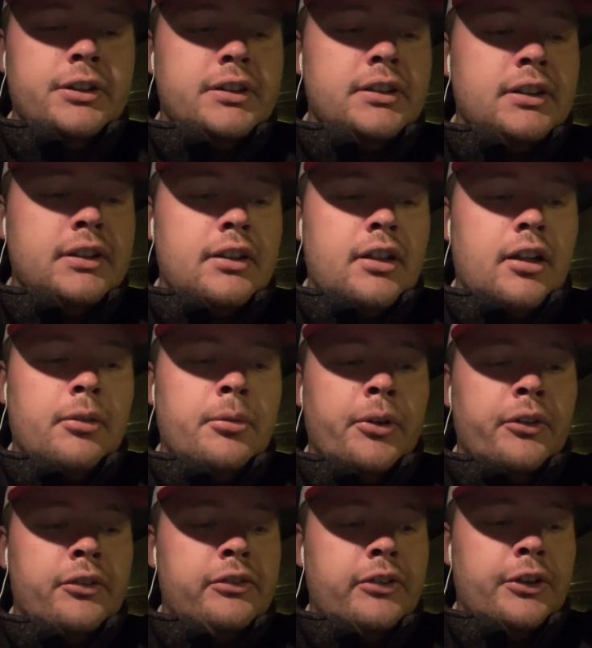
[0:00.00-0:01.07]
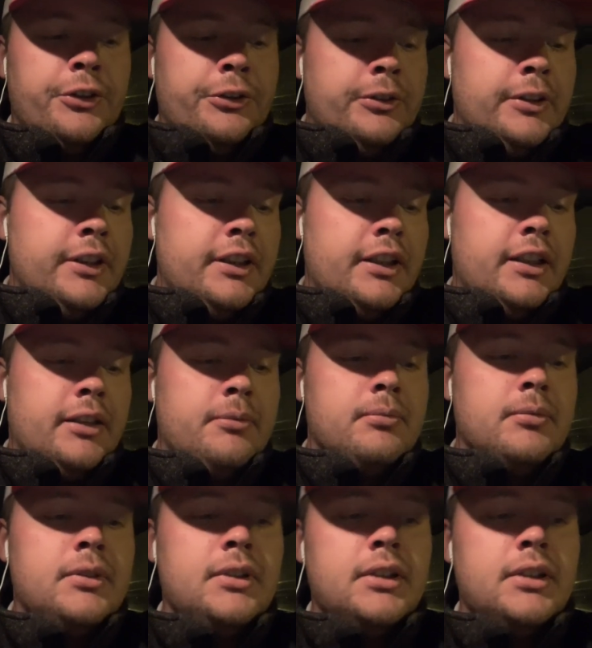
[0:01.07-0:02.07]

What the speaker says: and I'm on the phone, and I'm